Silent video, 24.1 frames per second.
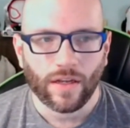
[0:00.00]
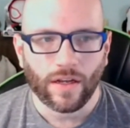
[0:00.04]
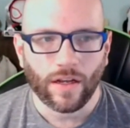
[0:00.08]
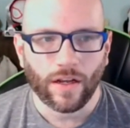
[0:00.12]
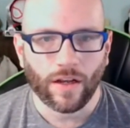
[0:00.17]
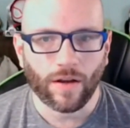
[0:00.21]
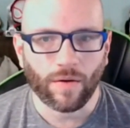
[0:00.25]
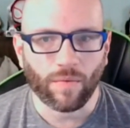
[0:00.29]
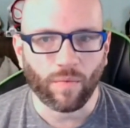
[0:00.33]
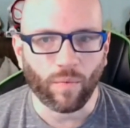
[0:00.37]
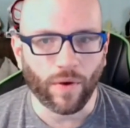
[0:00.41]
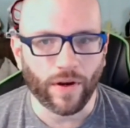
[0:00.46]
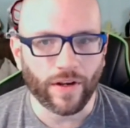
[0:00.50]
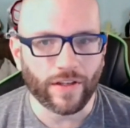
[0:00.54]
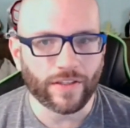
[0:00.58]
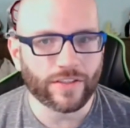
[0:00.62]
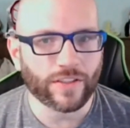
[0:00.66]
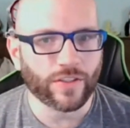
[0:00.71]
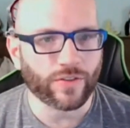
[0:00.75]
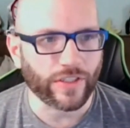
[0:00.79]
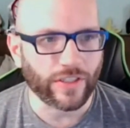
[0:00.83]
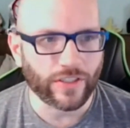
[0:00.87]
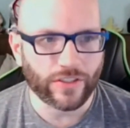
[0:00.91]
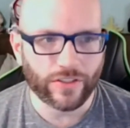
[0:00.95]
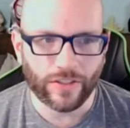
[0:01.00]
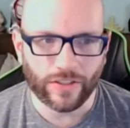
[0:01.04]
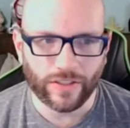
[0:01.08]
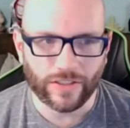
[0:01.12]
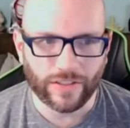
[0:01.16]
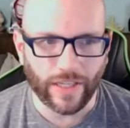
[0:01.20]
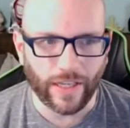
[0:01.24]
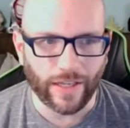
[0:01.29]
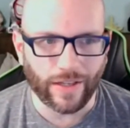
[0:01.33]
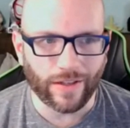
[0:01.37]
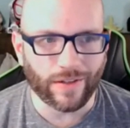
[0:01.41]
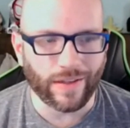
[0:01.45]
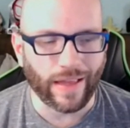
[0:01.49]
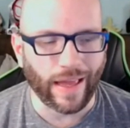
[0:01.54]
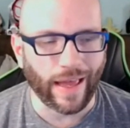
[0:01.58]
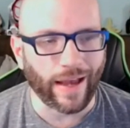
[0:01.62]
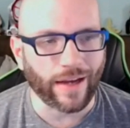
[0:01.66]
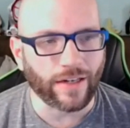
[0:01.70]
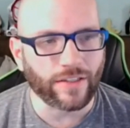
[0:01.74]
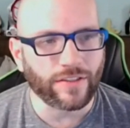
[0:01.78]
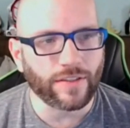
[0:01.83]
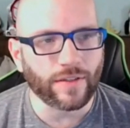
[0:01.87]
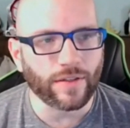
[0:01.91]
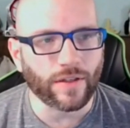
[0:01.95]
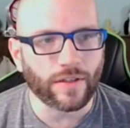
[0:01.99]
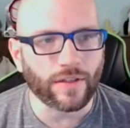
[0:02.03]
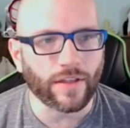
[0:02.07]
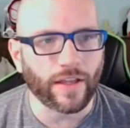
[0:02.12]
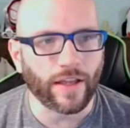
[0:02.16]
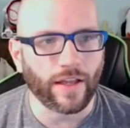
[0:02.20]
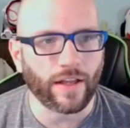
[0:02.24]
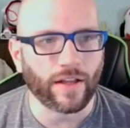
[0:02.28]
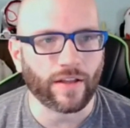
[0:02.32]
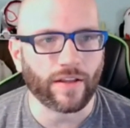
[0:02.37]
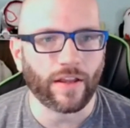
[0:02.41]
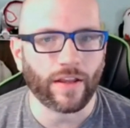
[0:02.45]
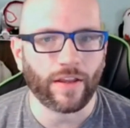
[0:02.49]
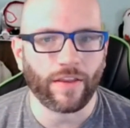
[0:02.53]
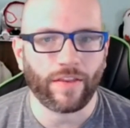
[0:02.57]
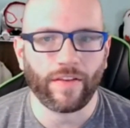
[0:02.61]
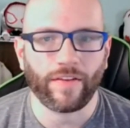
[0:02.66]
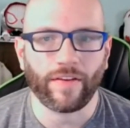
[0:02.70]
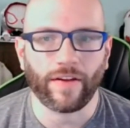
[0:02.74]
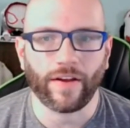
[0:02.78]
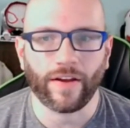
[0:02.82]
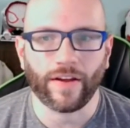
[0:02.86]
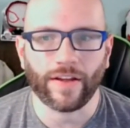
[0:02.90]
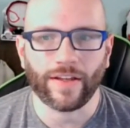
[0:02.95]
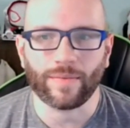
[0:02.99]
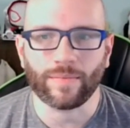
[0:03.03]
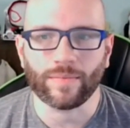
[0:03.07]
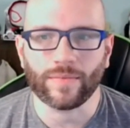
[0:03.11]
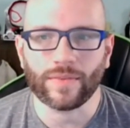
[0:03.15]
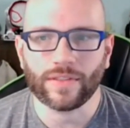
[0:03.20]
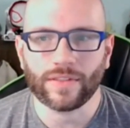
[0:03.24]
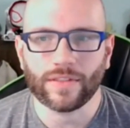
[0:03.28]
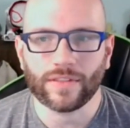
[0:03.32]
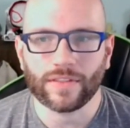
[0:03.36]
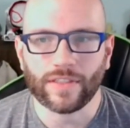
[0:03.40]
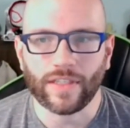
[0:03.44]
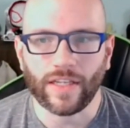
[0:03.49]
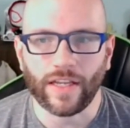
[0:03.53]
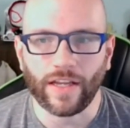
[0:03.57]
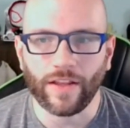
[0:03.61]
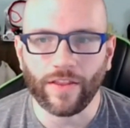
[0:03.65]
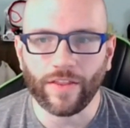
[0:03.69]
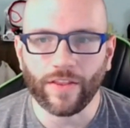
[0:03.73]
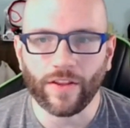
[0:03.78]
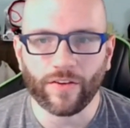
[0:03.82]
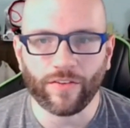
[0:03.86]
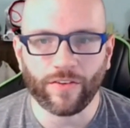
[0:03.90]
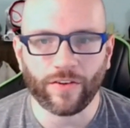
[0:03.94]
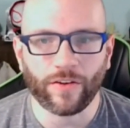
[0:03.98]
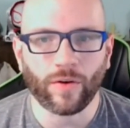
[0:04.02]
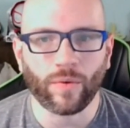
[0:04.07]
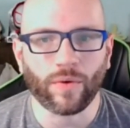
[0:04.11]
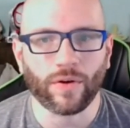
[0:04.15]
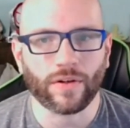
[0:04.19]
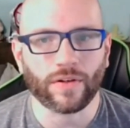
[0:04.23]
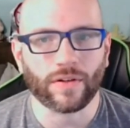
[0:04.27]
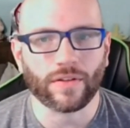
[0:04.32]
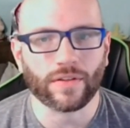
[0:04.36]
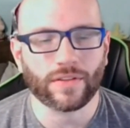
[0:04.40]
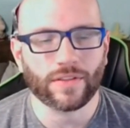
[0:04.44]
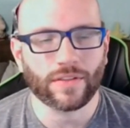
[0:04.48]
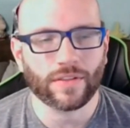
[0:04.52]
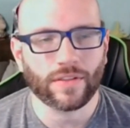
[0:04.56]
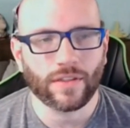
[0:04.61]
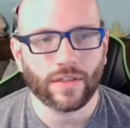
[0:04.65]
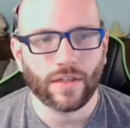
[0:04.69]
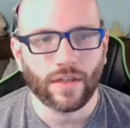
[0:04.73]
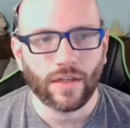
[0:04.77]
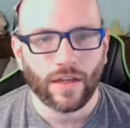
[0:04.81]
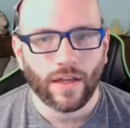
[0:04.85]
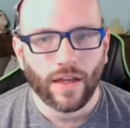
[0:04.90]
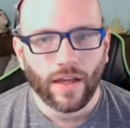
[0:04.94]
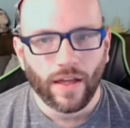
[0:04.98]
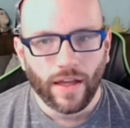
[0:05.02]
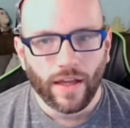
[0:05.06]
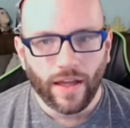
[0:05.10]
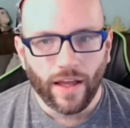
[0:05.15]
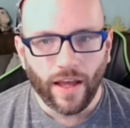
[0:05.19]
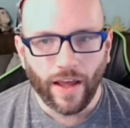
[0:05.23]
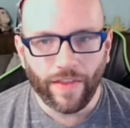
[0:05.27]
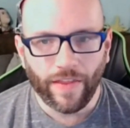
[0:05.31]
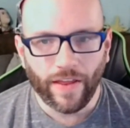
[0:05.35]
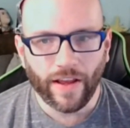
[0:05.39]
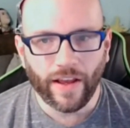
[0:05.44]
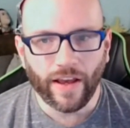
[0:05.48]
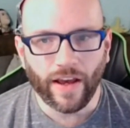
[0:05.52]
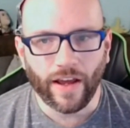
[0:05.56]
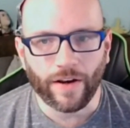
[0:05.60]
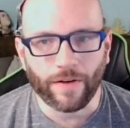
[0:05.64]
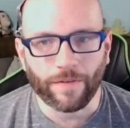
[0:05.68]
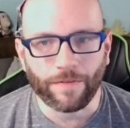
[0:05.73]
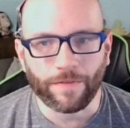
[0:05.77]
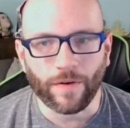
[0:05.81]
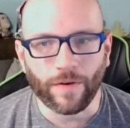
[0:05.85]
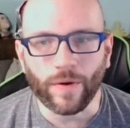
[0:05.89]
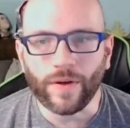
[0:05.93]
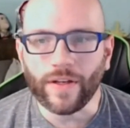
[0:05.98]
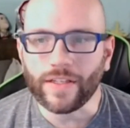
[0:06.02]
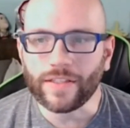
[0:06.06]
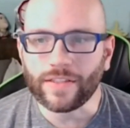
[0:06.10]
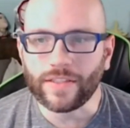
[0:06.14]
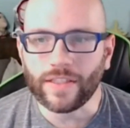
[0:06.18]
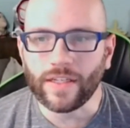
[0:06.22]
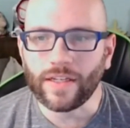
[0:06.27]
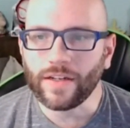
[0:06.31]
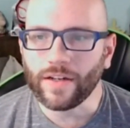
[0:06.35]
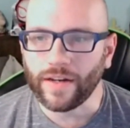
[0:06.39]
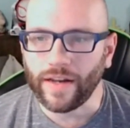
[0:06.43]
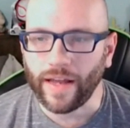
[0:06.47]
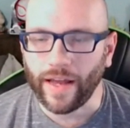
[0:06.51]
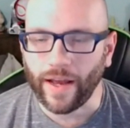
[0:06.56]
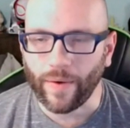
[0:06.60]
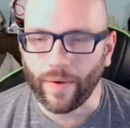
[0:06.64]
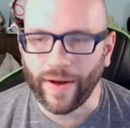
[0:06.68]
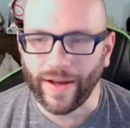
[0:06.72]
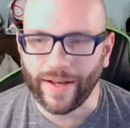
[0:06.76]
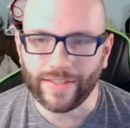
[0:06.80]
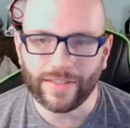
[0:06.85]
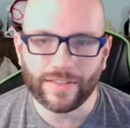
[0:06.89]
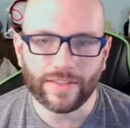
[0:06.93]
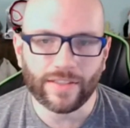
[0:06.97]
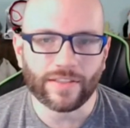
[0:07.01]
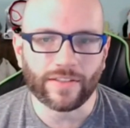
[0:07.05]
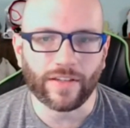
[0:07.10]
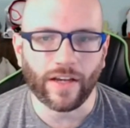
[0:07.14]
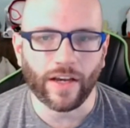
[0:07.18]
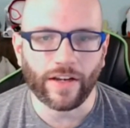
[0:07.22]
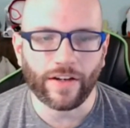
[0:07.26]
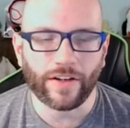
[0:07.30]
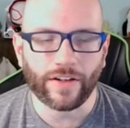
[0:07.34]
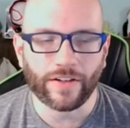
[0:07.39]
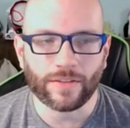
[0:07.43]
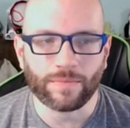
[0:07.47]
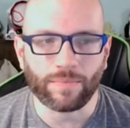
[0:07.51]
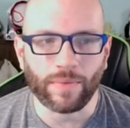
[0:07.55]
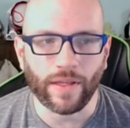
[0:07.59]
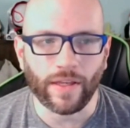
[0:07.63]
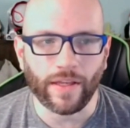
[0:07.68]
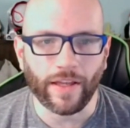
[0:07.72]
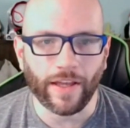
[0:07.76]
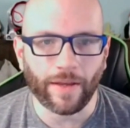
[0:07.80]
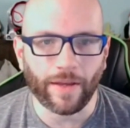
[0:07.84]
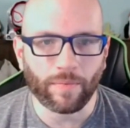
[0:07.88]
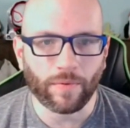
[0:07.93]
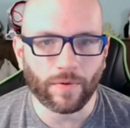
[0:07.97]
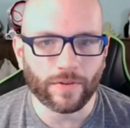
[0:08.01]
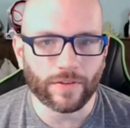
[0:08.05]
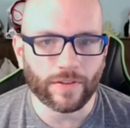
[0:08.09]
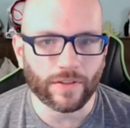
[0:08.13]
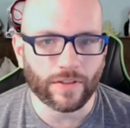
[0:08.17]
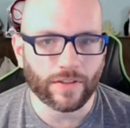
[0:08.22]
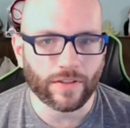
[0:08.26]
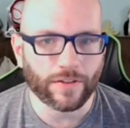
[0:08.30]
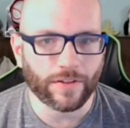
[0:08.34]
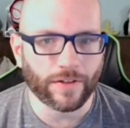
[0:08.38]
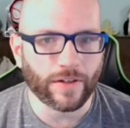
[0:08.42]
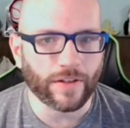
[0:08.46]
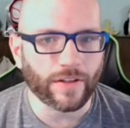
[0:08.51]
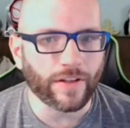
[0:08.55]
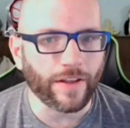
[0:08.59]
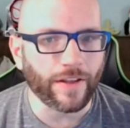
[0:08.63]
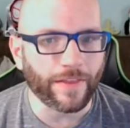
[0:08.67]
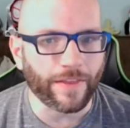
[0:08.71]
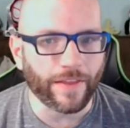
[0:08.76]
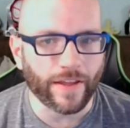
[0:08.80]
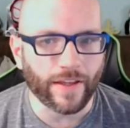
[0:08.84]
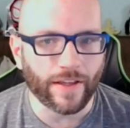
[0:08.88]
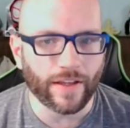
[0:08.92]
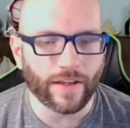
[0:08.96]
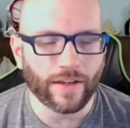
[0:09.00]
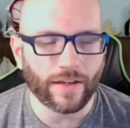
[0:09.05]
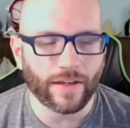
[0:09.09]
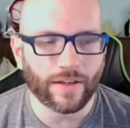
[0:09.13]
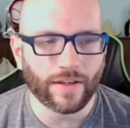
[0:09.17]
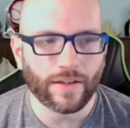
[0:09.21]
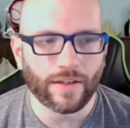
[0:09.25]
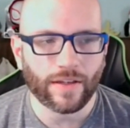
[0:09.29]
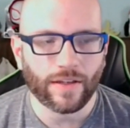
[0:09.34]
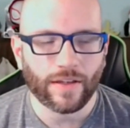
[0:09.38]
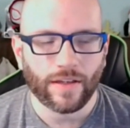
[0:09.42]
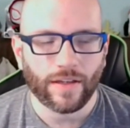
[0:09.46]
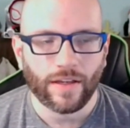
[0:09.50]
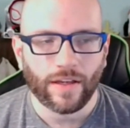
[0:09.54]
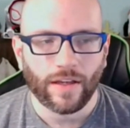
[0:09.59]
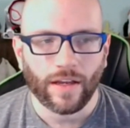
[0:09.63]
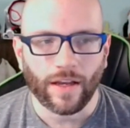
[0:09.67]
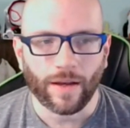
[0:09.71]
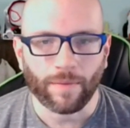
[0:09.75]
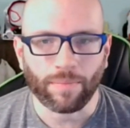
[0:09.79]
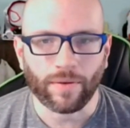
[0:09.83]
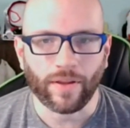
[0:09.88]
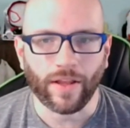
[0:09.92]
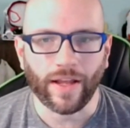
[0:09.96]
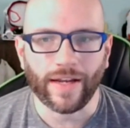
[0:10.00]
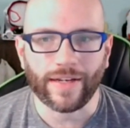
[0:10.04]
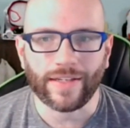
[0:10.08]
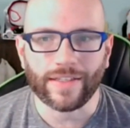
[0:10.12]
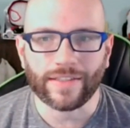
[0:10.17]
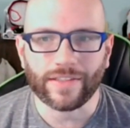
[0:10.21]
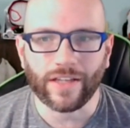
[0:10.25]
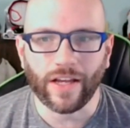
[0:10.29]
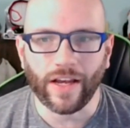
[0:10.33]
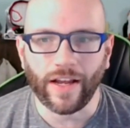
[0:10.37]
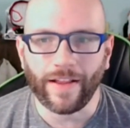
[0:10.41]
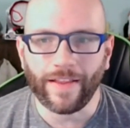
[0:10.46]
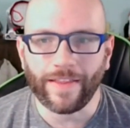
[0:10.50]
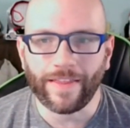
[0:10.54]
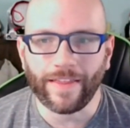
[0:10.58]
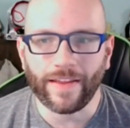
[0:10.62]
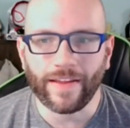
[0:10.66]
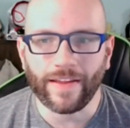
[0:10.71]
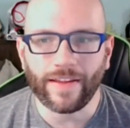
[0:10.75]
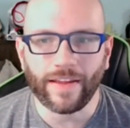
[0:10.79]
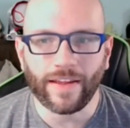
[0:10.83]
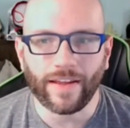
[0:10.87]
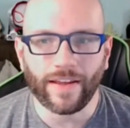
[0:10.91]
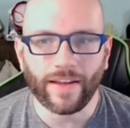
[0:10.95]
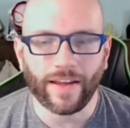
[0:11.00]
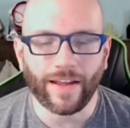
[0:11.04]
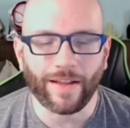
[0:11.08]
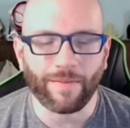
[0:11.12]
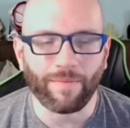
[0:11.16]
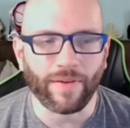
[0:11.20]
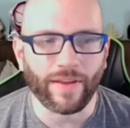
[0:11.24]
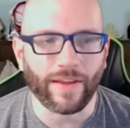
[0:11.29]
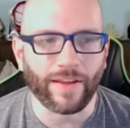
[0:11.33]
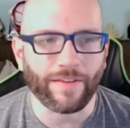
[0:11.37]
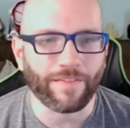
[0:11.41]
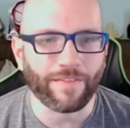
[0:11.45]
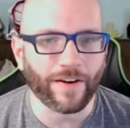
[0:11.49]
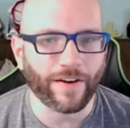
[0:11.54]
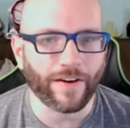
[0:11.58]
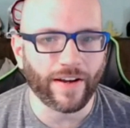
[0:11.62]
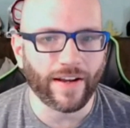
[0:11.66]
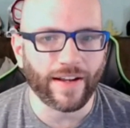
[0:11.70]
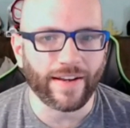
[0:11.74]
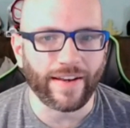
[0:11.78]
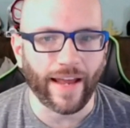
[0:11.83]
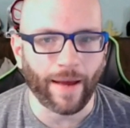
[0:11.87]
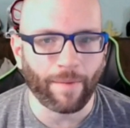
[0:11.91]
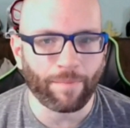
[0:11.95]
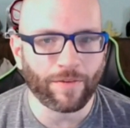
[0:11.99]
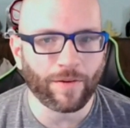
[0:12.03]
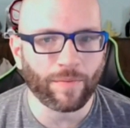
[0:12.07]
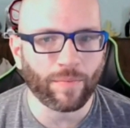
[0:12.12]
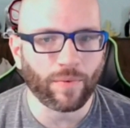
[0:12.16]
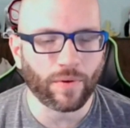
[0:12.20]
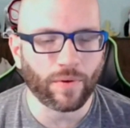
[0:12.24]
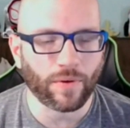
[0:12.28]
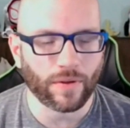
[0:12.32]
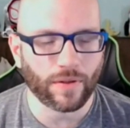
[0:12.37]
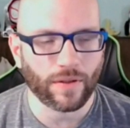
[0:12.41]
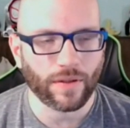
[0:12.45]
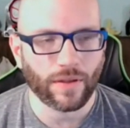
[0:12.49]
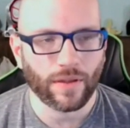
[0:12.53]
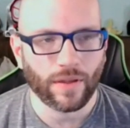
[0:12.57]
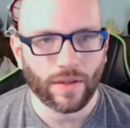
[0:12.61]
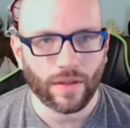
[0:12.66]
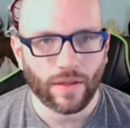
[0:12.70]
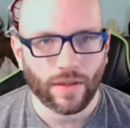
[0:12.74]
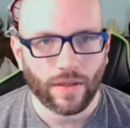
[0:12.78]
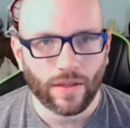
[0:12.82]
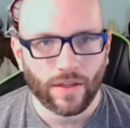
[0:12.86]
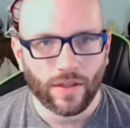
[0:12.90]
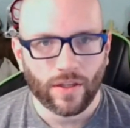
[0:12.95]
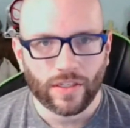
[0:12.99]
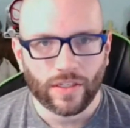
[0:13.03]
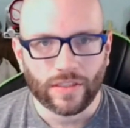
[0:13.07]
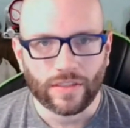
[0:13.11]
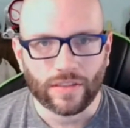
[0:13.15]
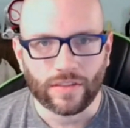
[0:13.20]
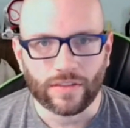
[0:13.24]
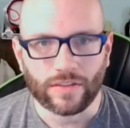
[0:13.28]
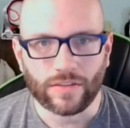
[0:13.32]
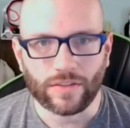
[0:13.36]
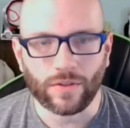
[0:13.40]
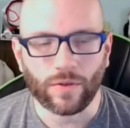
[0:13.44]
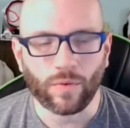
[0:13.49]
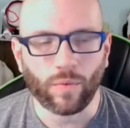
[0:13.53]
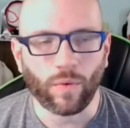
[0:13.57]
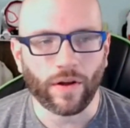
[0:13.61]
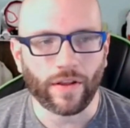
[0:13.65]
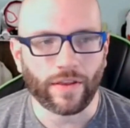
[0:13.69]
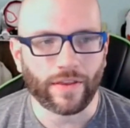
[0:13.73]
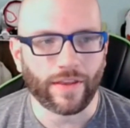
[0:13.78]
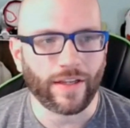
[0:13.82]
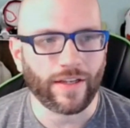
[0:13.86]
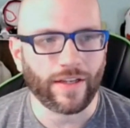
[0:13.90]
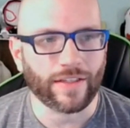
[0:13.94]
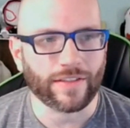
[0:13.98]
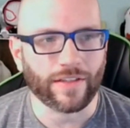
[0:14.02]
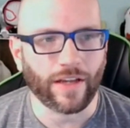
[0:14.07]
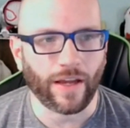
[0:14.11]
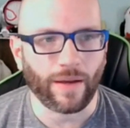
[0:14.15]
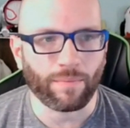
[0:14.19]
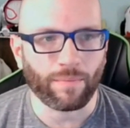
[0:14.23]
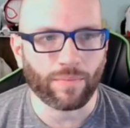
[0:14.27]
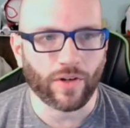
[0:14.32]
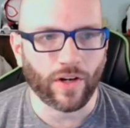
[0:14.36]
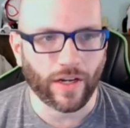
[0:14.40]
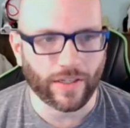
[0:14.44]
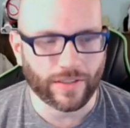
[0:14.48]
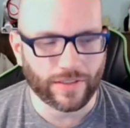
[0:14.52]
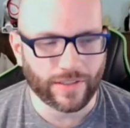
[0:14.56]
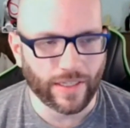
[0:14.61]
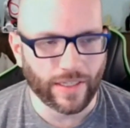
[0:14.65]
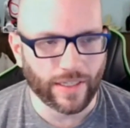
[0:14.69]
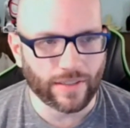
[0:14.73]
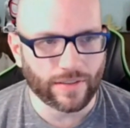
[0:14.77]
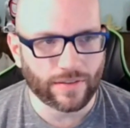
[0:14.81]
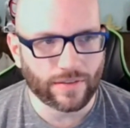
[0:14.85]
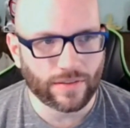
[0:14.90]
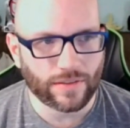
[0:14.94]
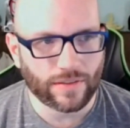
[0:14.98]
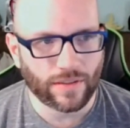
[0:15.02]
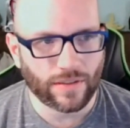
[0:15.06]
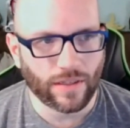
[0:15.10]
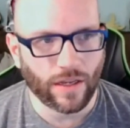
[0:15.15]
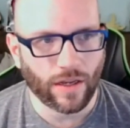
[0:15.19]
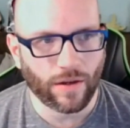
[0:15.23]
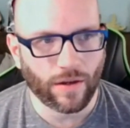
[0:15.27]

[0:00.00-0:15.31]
What does the research cycle actually look like a lot of the times in the real world? And then kind of focus in on how, as designers, being able to critically think, apply design thinking, and being very adaptable to what the design process